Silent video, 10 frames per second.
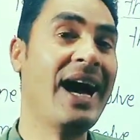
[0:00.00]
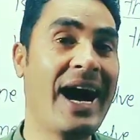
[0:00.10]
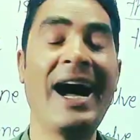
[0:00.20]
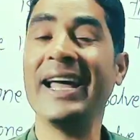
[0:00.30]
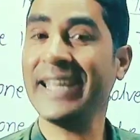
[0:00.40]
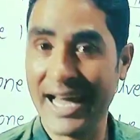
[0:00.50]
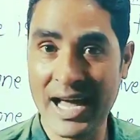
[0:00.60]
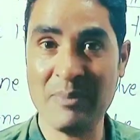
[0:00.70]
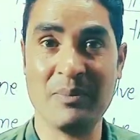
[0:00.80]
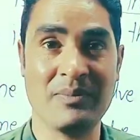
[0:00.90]
I
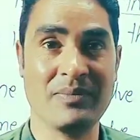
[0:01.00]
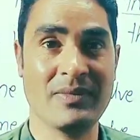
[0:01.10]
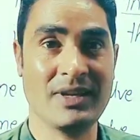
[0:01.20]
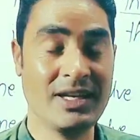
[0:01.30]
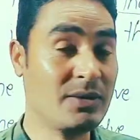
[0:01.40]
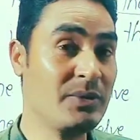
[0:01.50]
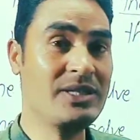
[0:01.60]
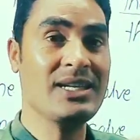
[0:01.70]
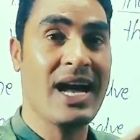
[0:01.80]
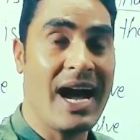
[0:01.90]
am. It means
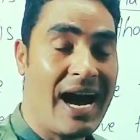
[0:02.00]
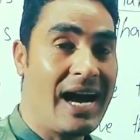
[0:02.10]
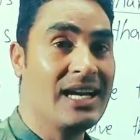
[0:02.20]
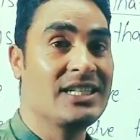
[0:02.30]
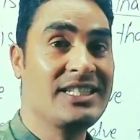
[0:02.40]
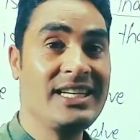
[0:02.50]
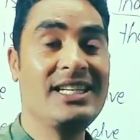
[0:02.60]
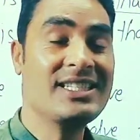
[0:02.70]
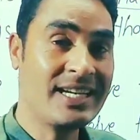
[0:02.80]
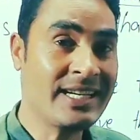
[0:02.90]
she
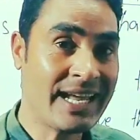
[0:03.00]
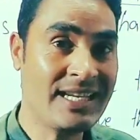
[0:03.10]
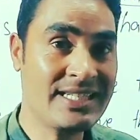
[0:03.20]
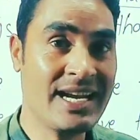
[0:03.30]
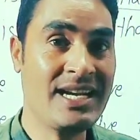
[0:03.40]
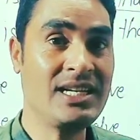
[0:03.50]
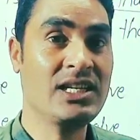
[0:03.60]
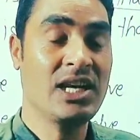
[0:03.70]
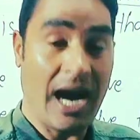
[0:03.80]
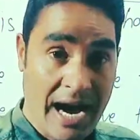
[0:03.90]
is intelligent.
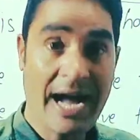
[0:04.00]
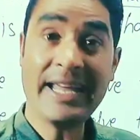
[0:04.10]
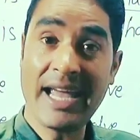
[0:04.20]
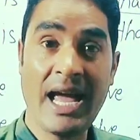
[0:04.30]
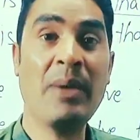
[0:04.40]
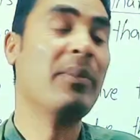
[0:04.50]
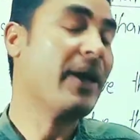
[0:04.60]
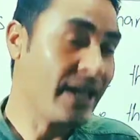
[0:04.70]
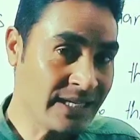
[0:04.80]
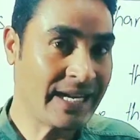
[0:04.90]
I am
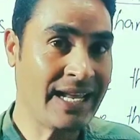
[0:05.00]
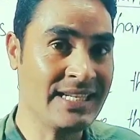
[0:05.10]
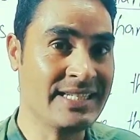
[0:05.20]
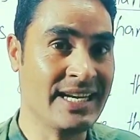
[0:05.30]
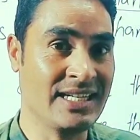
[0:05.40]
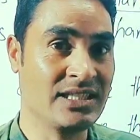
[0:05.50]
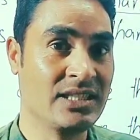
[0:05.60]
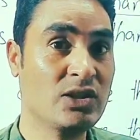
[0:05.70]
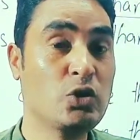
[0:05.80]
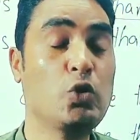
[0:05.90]
intelligent.
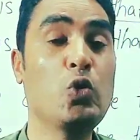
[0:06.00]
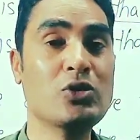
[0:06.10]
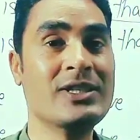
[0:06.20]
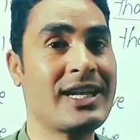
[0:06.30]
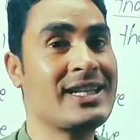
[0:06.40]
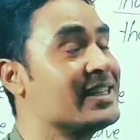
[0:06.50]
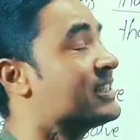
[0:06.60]
Two sentences